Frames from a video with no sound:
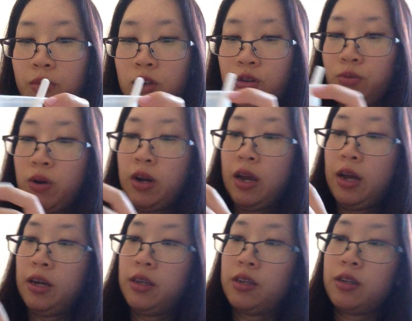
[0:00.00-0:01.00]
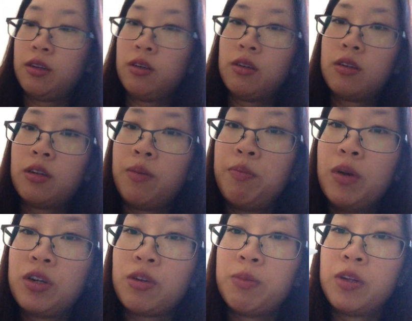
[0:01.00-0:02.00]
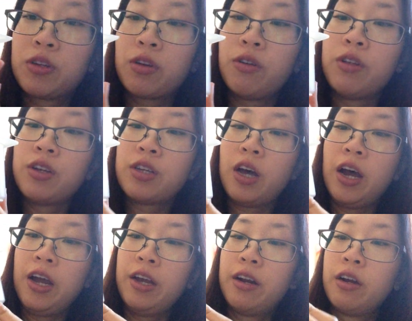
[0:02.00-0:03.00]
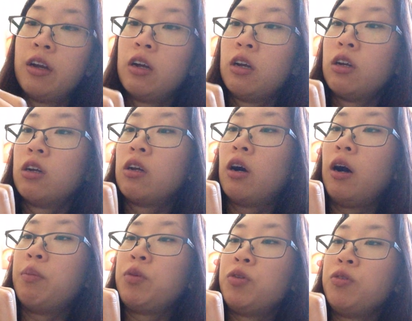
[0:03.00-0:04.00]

This one has some measurements on the side, up